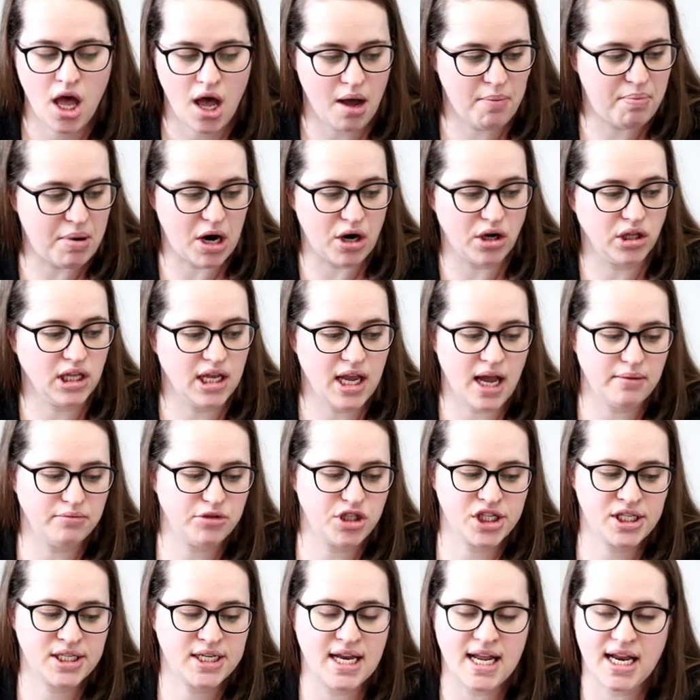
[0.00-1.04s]
Apparently I'm
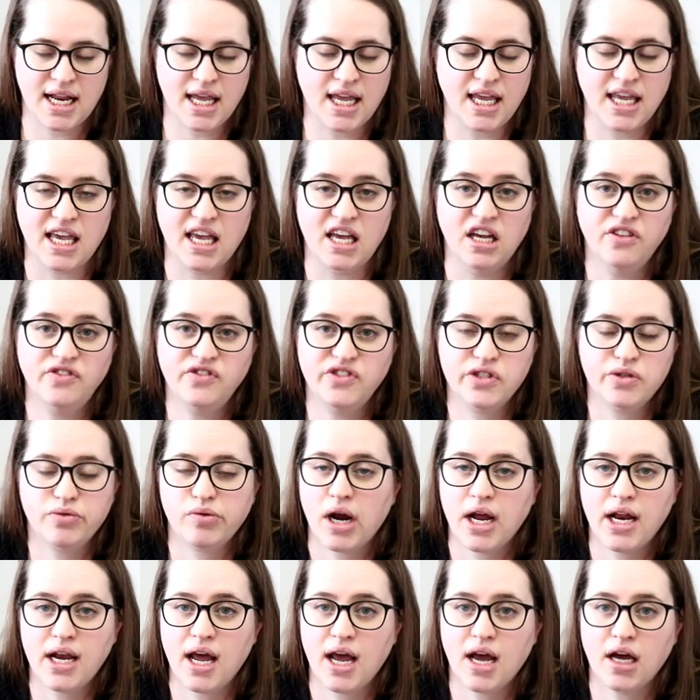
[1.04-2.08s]
just knitting gifts
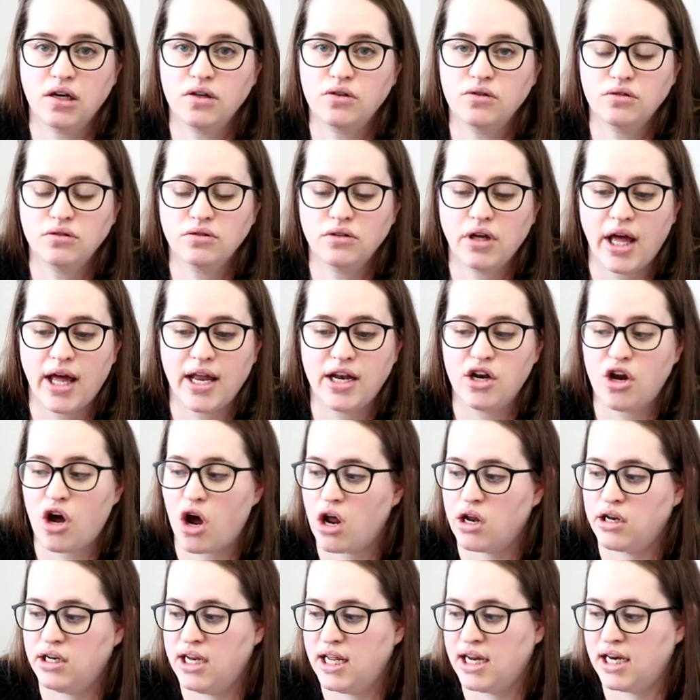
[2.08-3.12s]
right now and
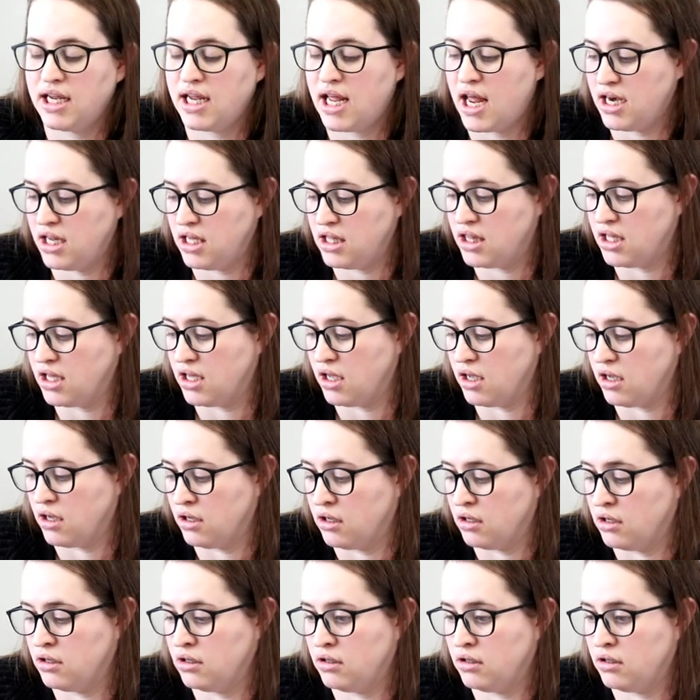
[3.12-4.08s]
not knitting anything,